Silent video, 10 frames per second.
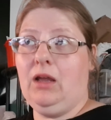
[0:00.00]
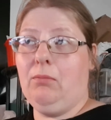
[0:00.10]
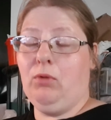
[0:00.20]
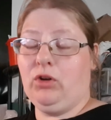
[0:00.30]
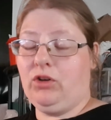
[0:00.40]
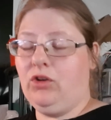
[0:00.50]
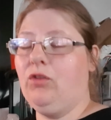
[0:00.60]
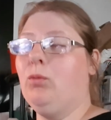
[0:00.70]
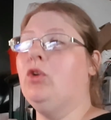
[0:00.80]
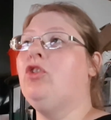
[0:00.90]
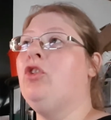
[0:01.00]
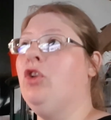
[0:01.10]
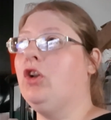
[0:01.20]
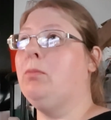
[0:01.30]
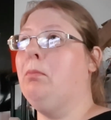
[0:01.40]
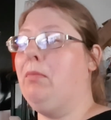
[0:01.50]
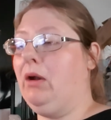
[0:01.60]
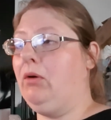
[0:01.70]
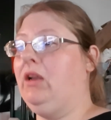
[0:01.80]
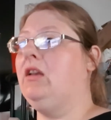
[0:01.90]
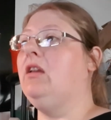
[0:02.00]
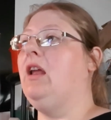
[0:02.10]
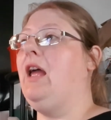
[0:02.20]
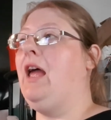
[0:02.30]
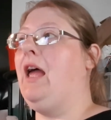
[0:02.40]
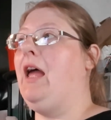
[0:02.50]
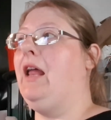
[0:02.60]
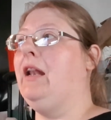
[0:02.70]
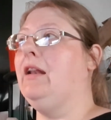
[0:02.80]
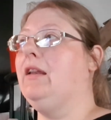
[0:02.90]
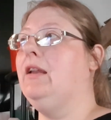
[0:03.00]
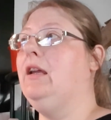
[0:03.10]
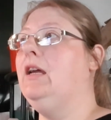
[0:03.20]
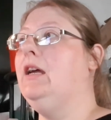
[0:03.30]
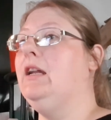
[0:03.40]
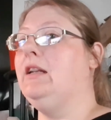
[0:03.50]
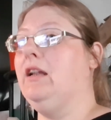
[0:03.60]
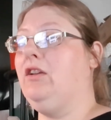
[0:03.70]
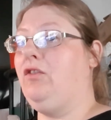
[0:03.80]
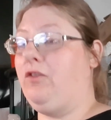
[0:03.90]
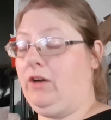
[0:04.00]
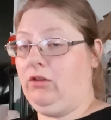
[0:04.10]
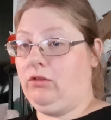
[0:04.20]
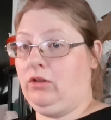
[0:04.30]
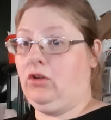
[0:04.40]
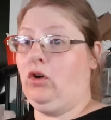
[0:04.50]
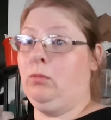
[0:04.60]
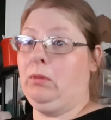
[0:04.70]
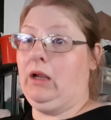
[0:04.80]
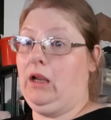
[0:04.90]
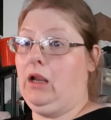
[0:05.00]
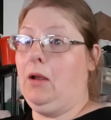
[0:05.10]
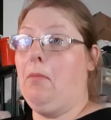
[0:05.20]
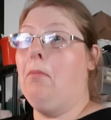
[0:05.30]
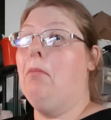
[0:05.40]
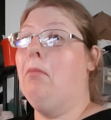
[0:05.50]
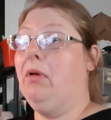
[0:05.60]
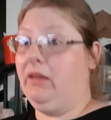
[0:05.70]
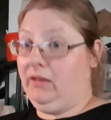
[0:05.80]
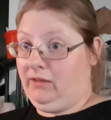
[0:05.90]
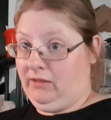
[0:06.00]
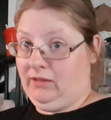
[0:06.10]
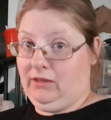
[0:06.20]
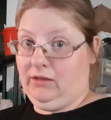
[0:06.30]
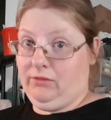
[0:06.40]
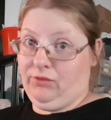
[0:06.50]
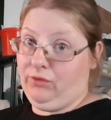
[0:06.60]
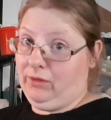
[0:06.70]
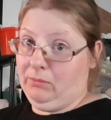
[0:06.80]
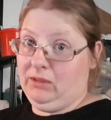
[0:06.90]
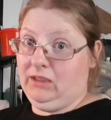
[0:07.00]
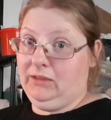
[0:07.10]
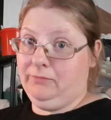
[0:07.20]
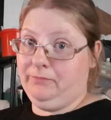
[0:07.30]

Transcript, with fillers: but was not married, and that's frowned on on my mother's side of the family.